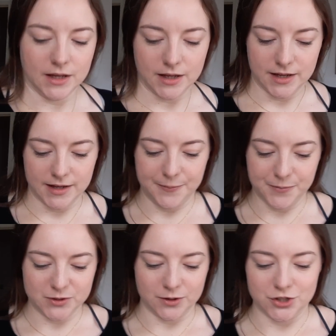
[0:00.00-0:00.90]

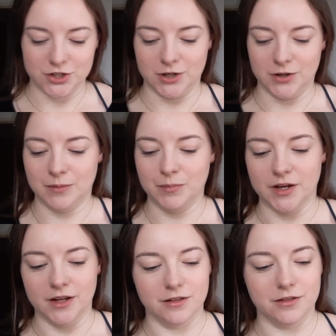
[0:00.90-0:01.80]
So I'll just show you
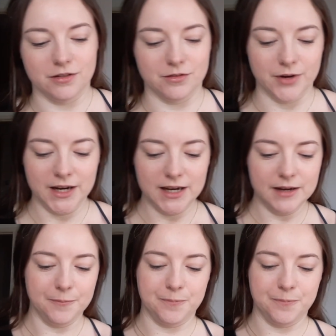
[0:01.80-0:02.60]
number 3.